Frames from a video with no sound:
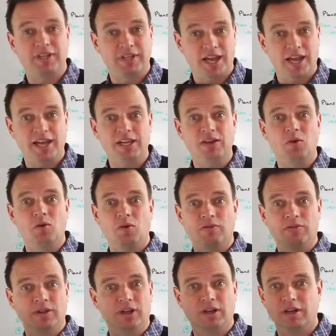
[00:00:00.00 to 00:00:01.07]
day, or
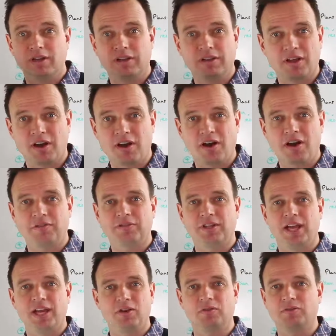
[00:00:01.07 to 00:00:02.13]
for the half
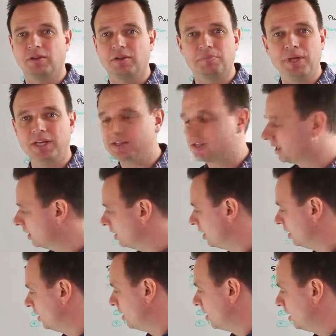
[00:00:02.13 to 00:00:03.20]
day, or for the meeting
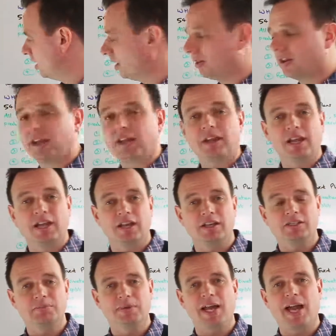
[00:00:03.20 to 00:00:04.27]
that they're
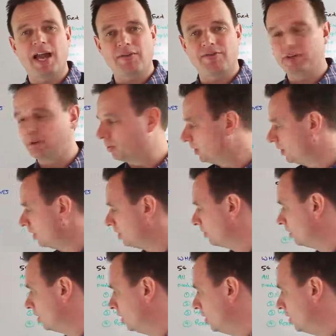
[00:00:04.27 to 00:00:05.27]
going to be having with you.